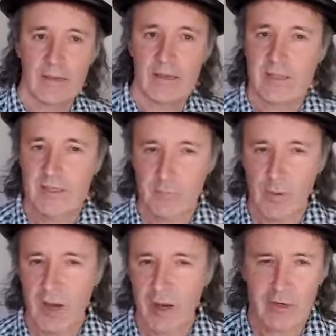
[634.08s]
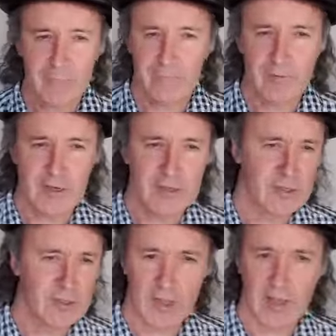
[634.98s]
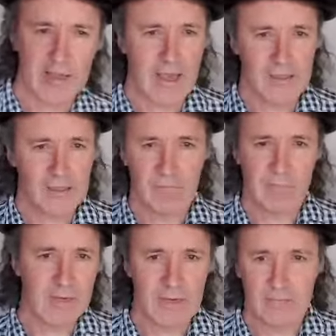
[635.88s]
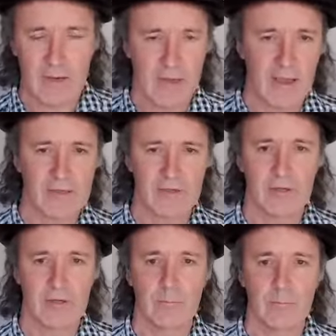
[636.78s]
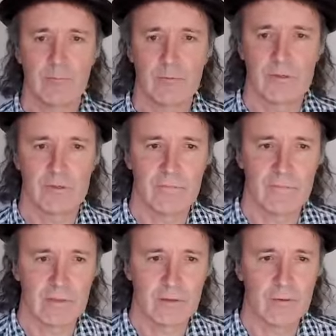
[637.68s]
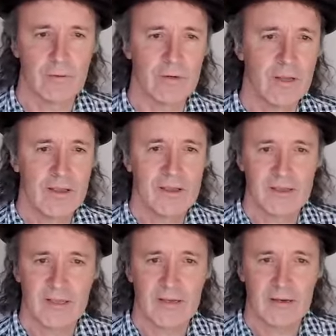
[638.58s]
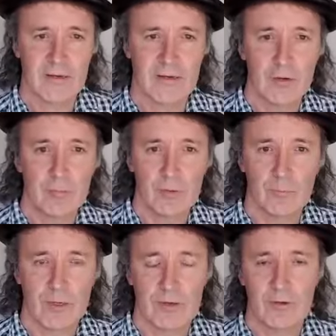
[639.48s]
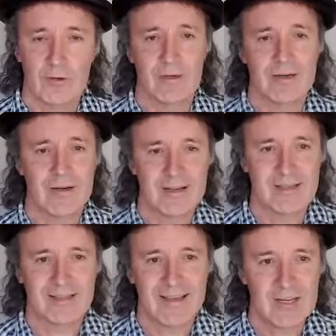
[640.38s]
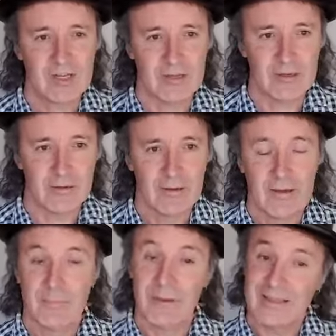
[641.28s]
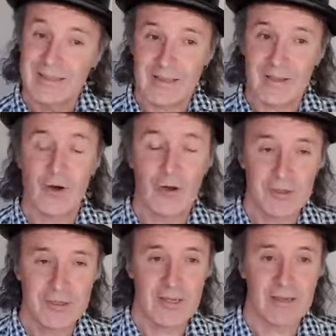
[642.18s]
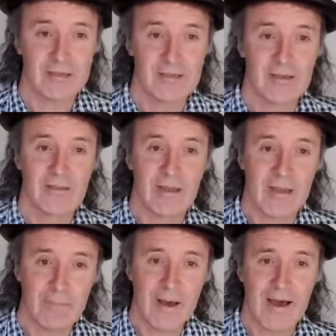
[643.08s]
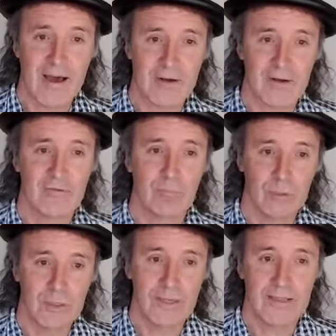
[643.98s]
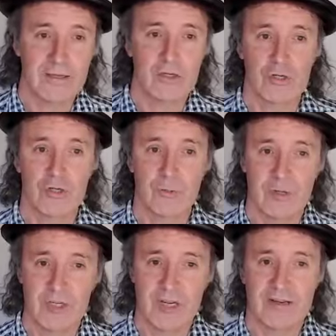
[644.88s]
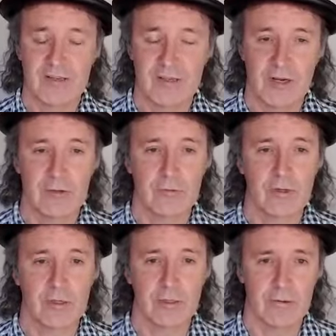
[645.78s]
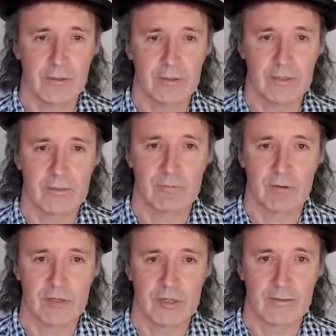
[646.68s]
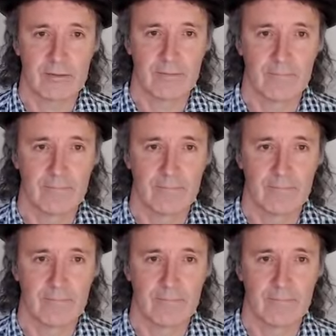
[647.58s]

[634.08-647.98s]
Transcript: Inspiring phrases like, "As for me and my household, we will serve the Lord," sound noble when heard in isolation, but in their context, they are part of a pledge to a genocidal colonialist project.